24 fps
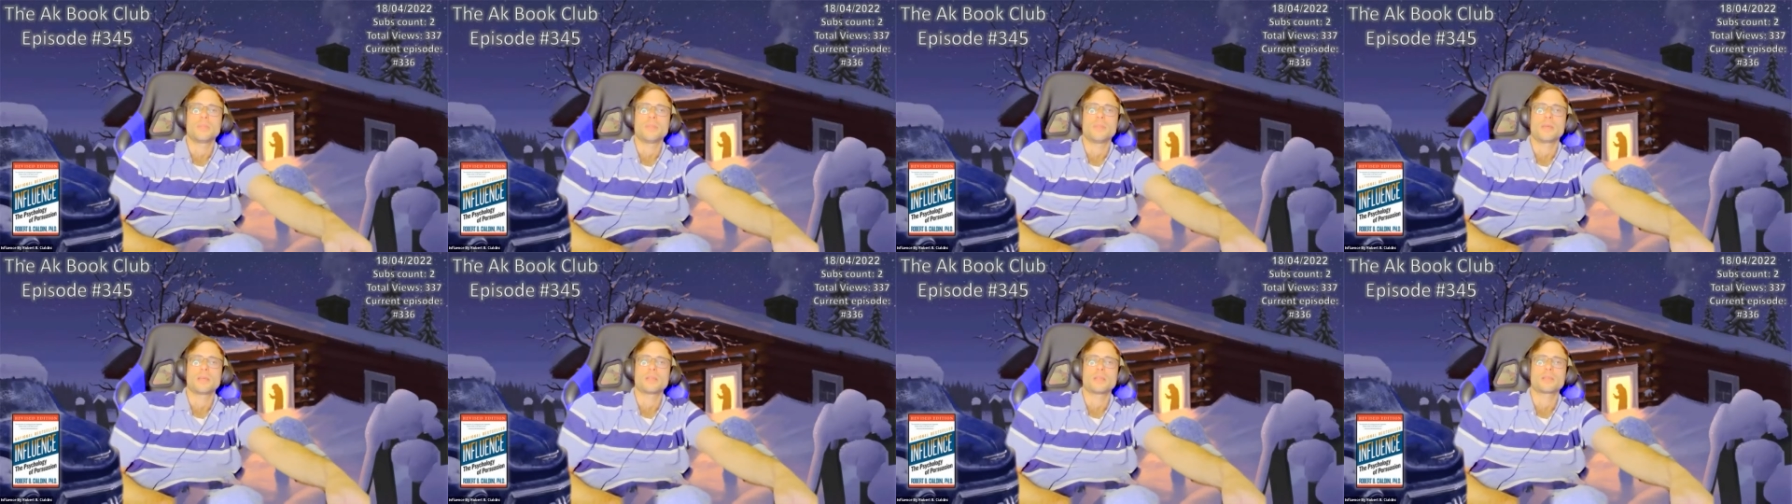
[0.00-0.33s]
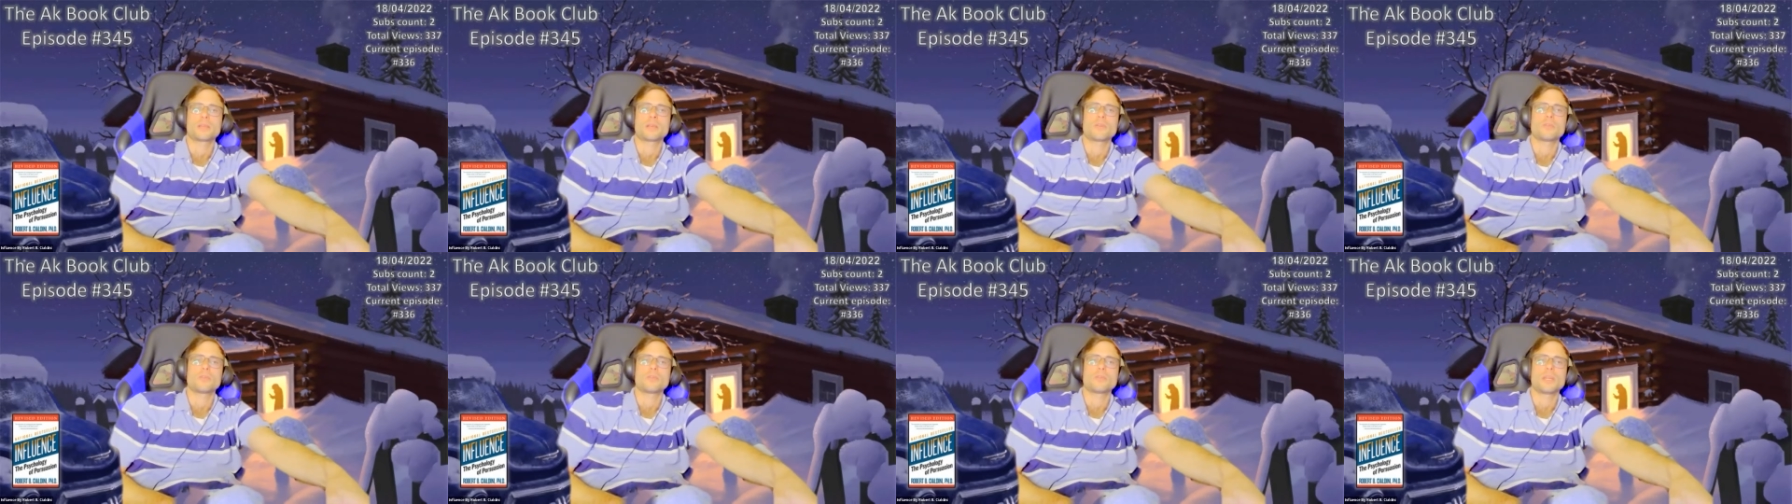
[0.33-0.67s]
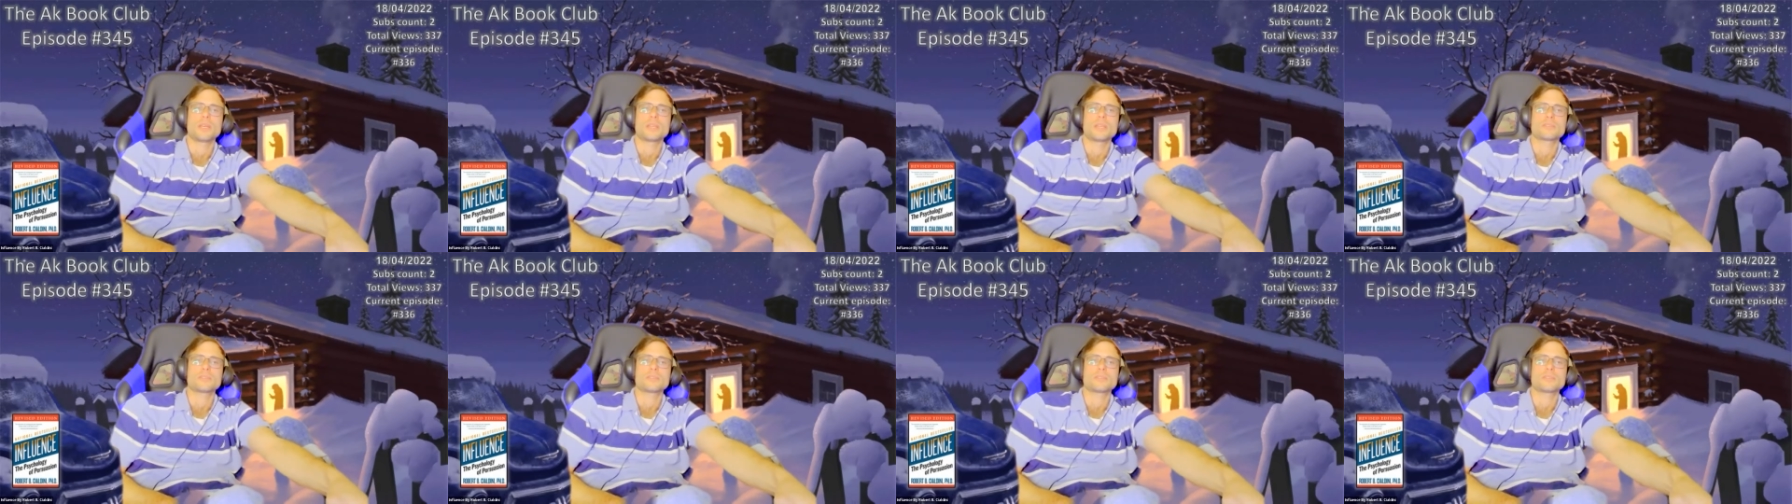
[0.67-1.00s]
had
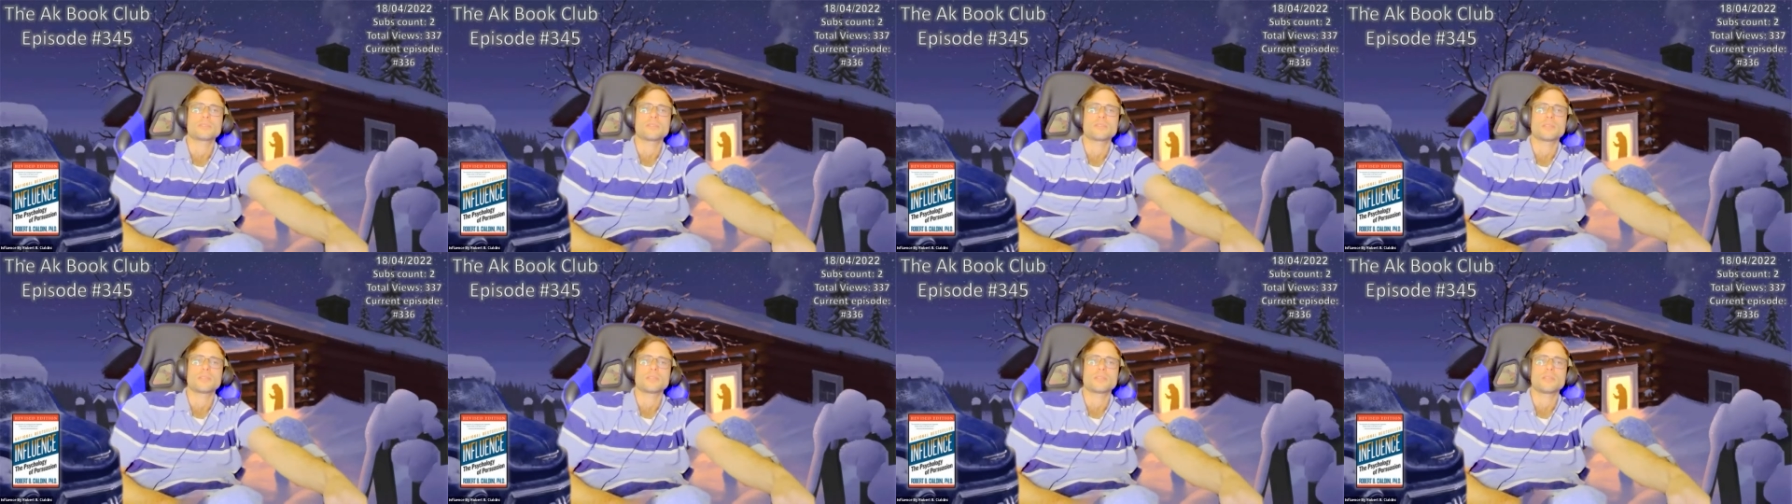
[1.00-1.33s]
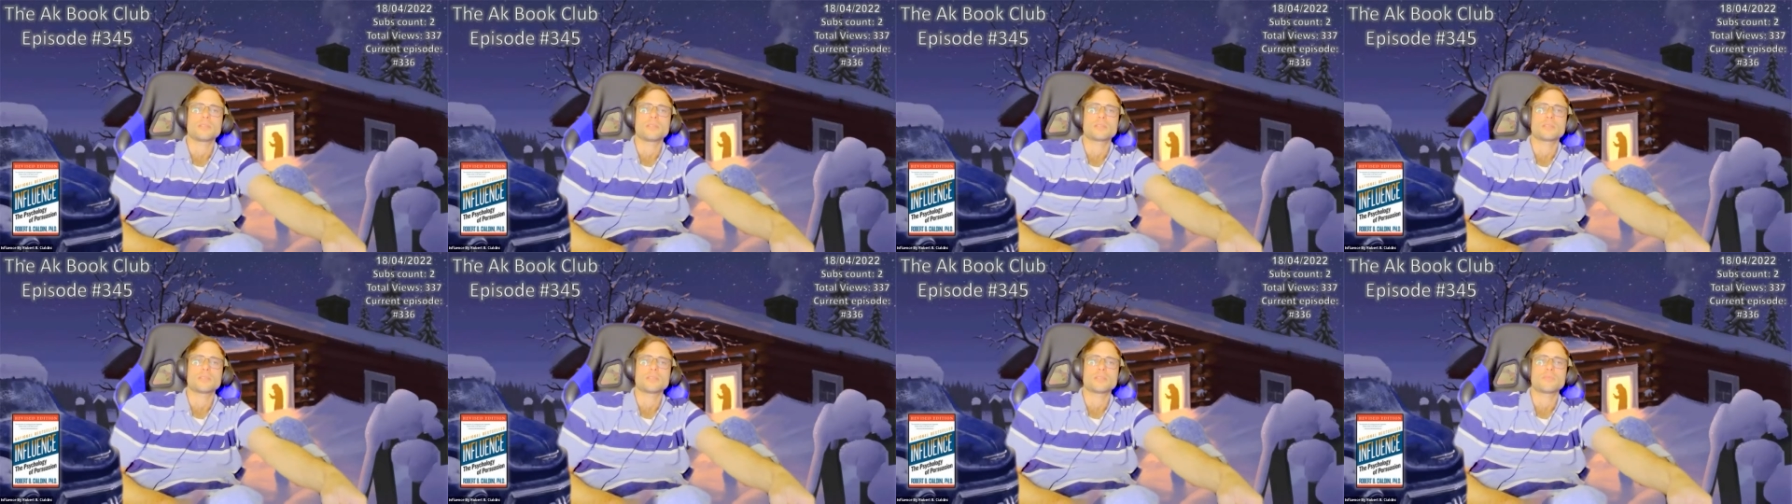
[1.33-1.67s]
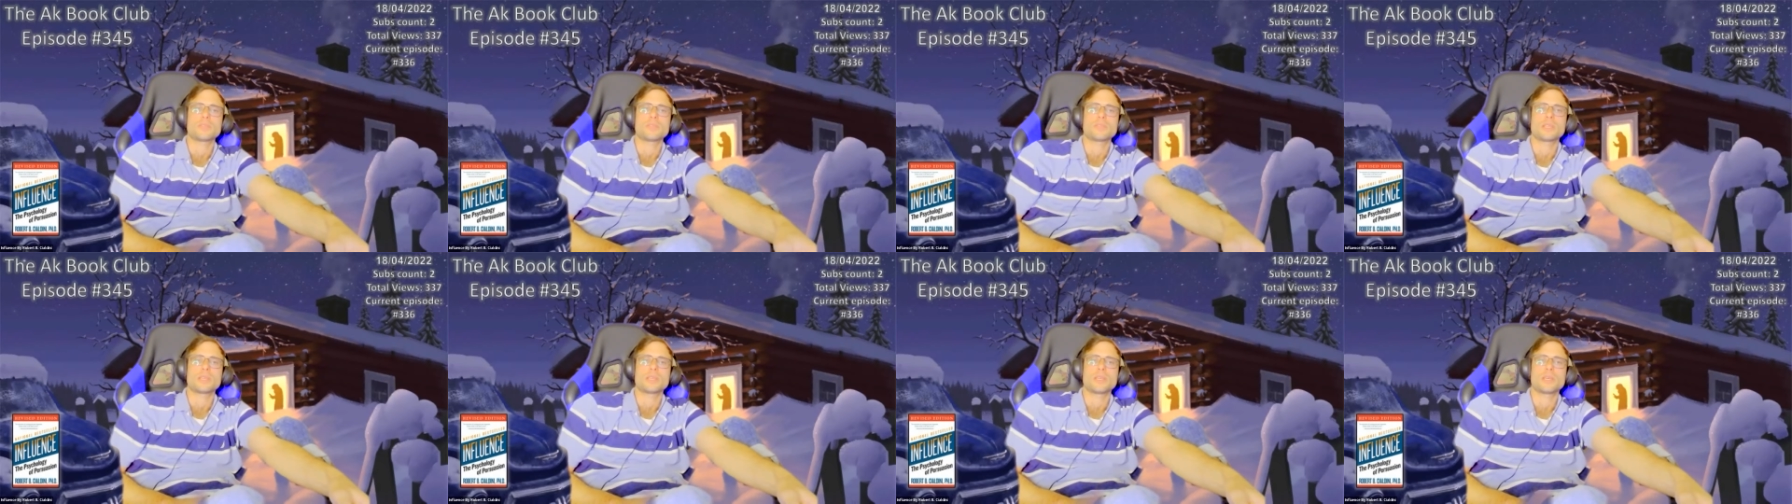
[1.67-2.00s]
recognized that
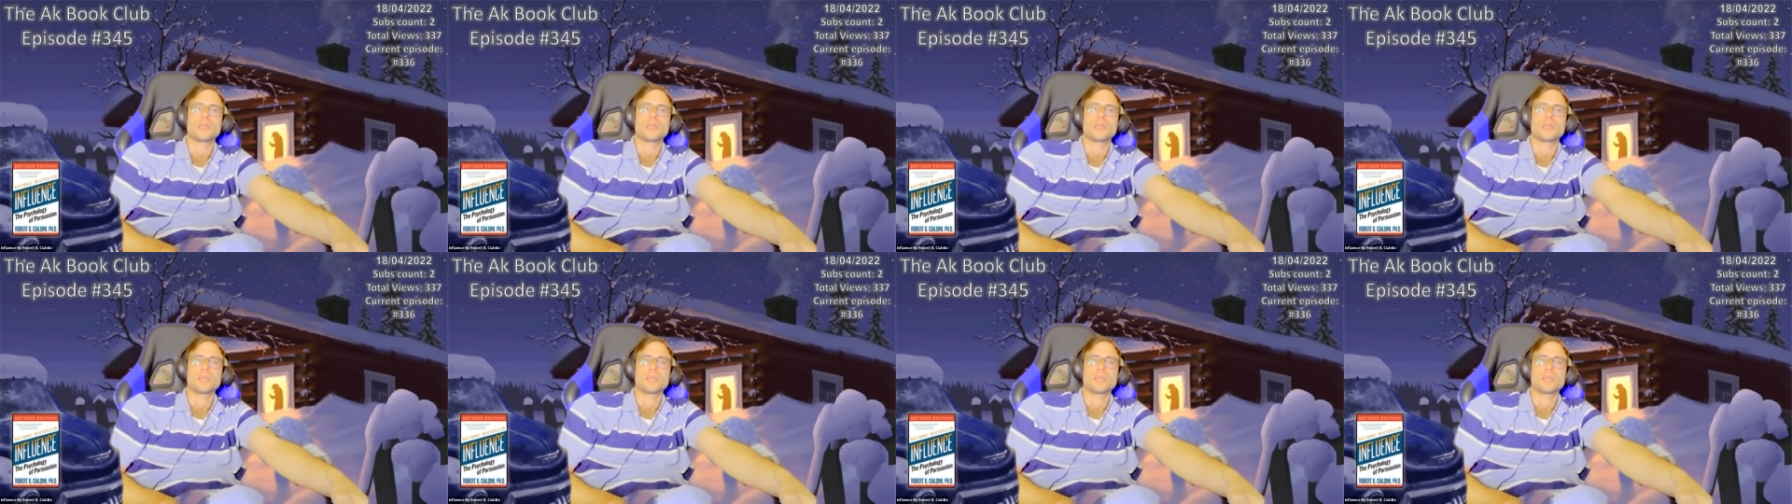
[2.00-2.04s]
something